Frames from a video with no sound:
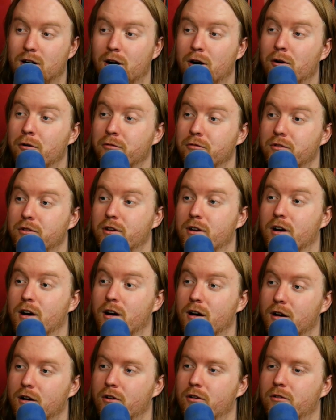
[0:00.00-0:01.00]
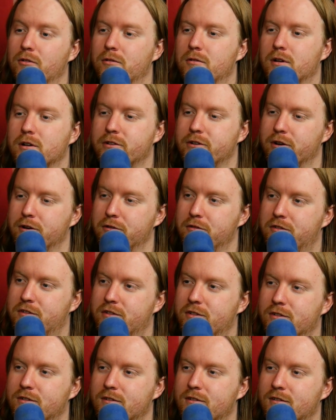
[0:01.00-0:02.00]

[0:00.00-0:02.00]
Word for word: Oh no, a ghost?